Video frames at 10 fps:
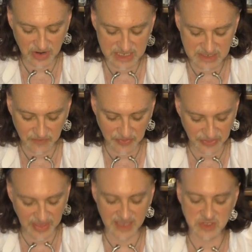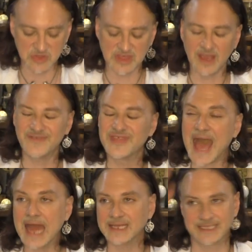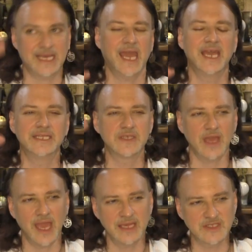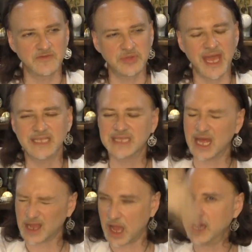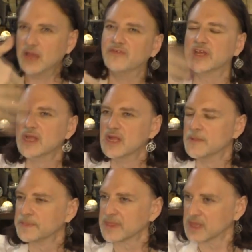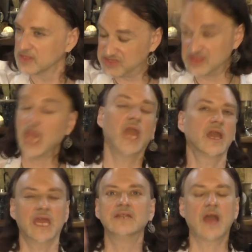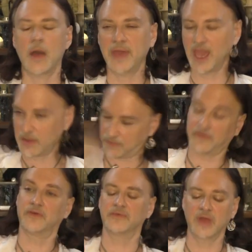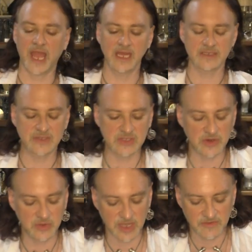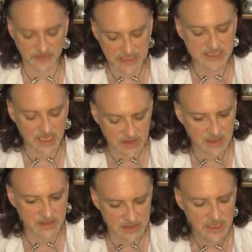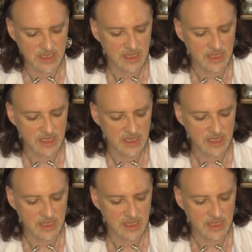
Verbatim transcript: very different thing. So think of that as the Ace of Blades, that kind of thing, incoming, right? So it feels like that